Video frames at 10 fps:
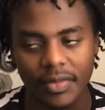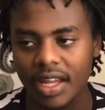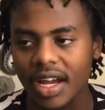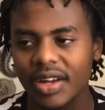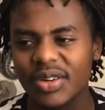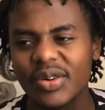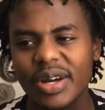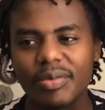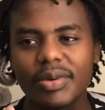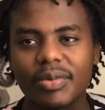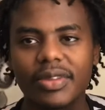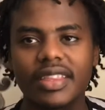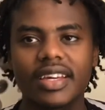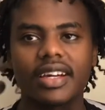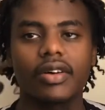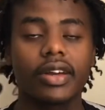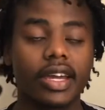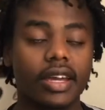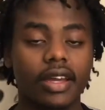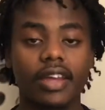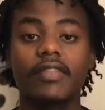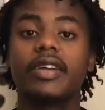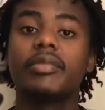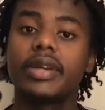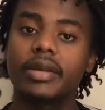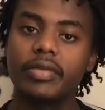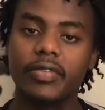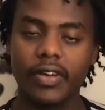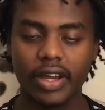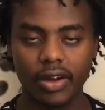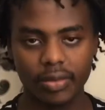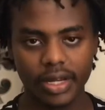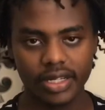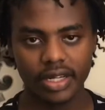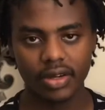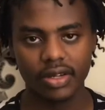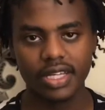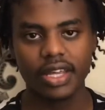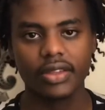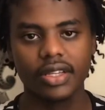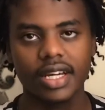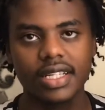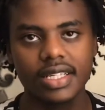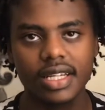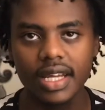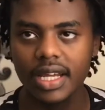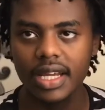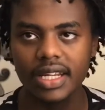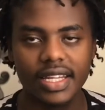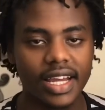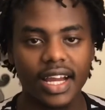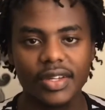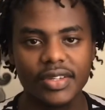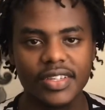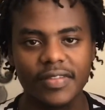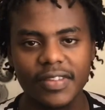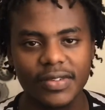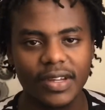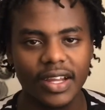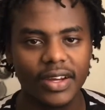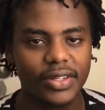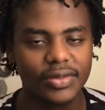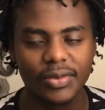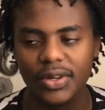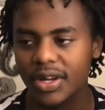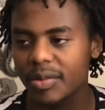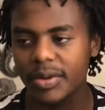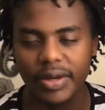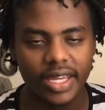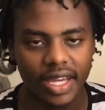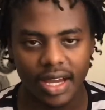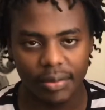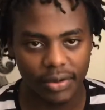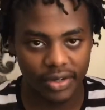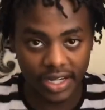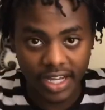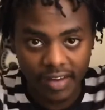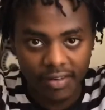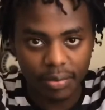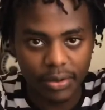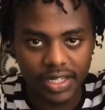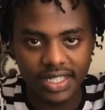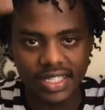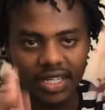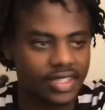I don't know why people think, okay, even me, before I got my dreadlocks, I thought that, ndakatu hizi vitu leo and tomorrow I'll be waking up, I already have a ponytail,